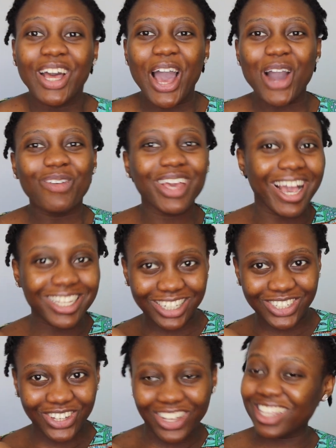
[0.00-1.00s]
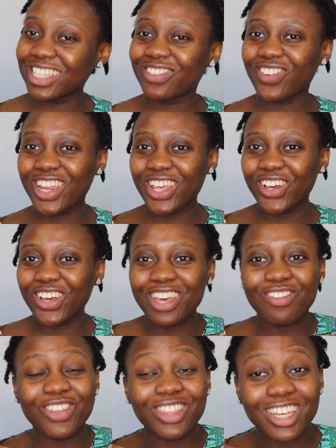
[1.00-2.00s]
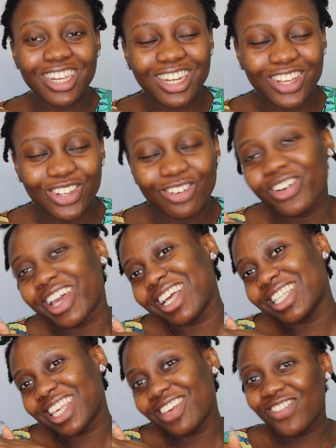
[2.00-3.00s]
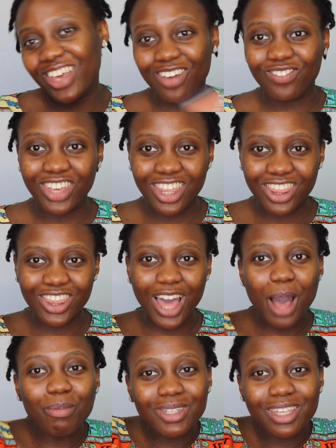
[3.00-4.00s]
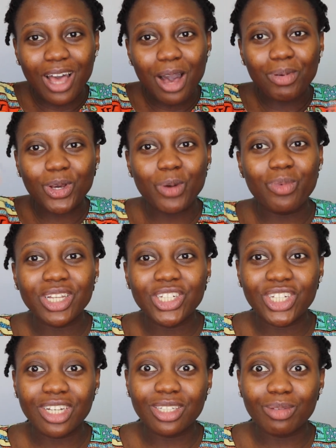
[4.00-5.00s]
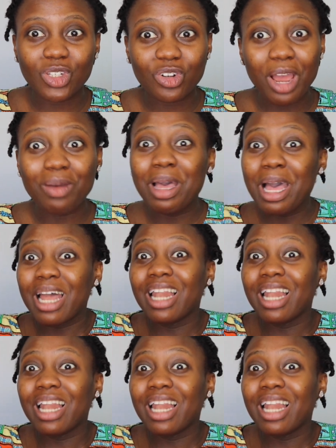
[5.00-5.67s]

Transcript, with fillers: I hope you guys enjoyed this video. If you did, don't forget to give me a big thumbs up, comment, share, subscribe.